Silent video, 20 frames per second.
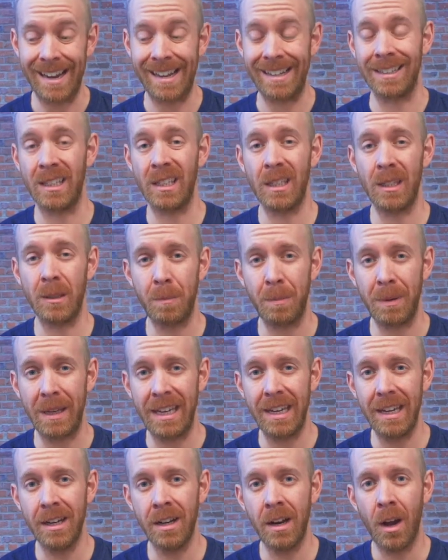and
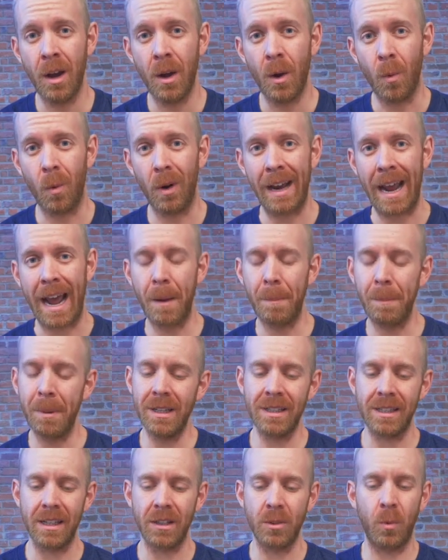speed, what
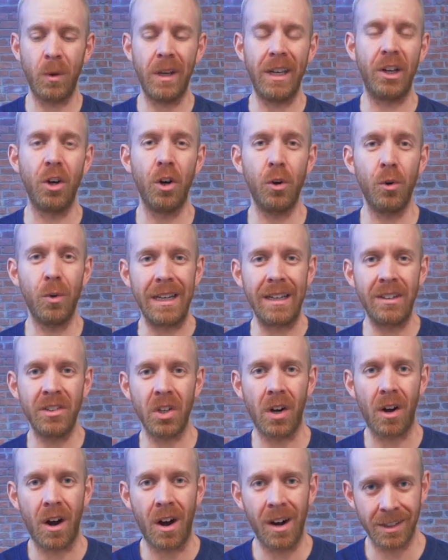happens is we go
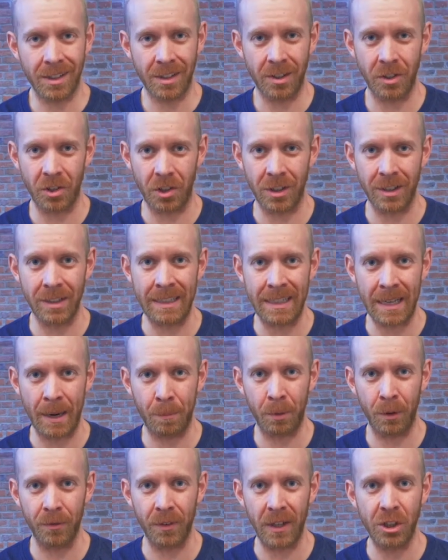into oxygen
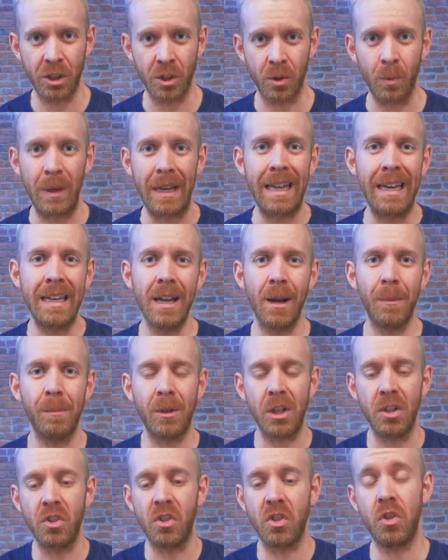deprivation. We end up
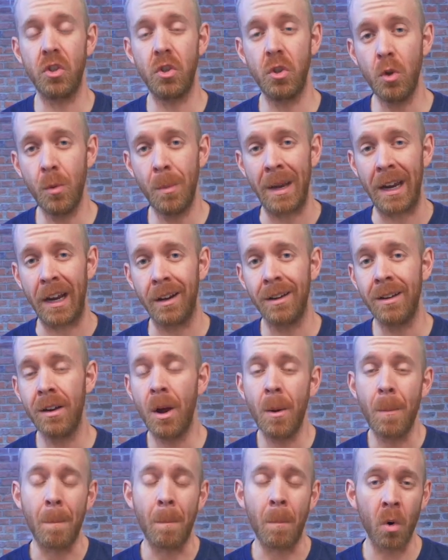consuming
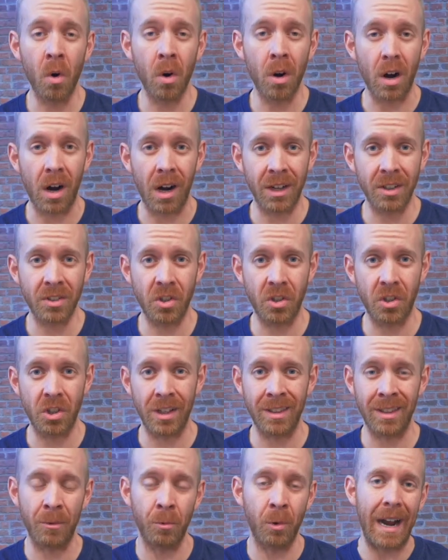more
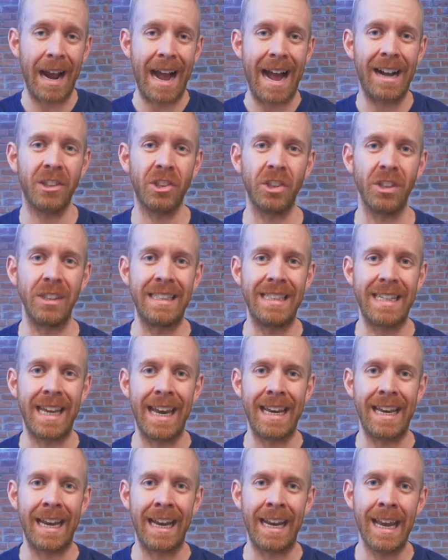oxygen than we're actually
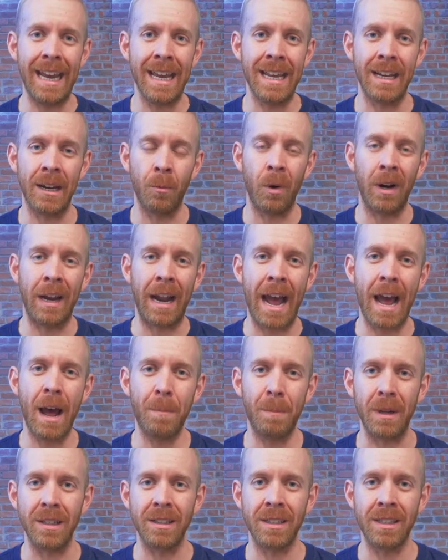taking in. And what
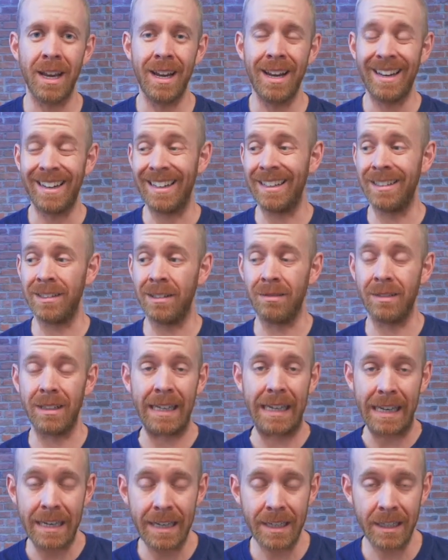happens in
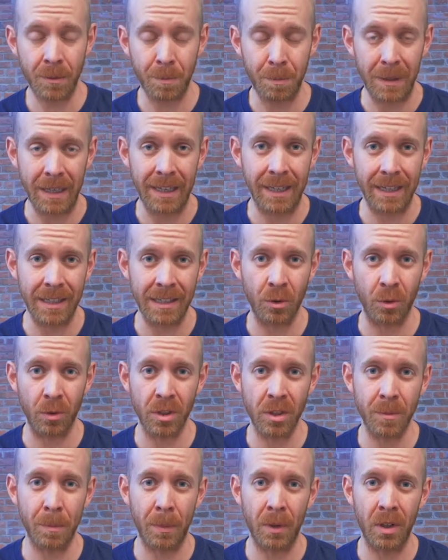geek speak is a
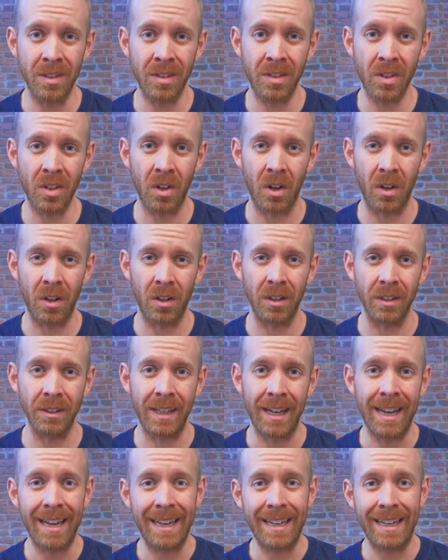response
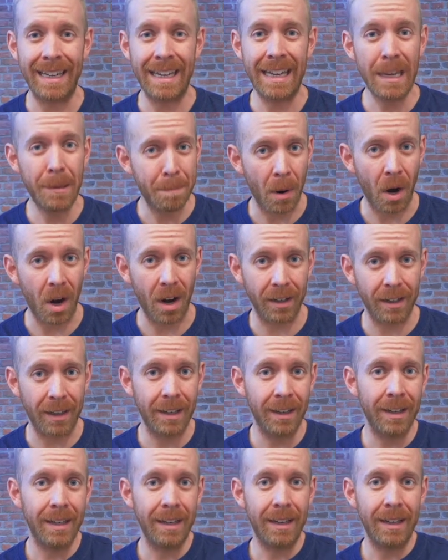called EPOC,
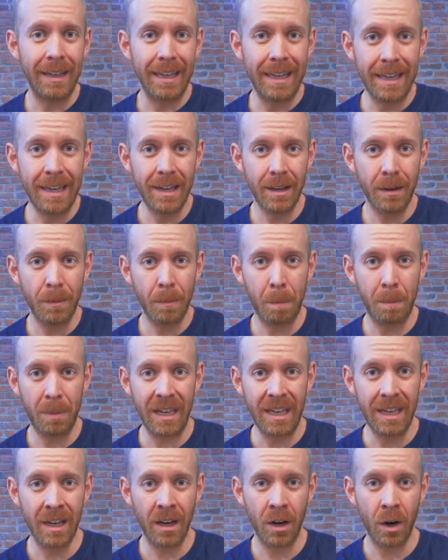E
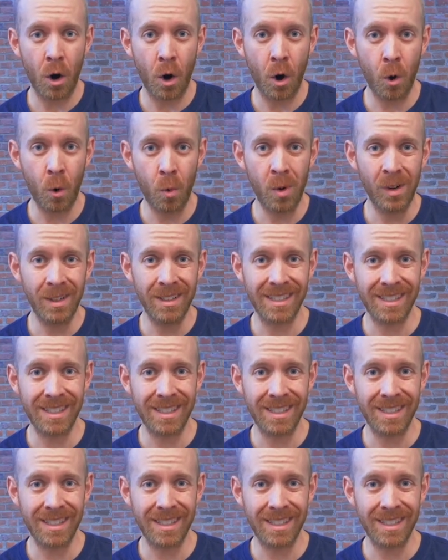P O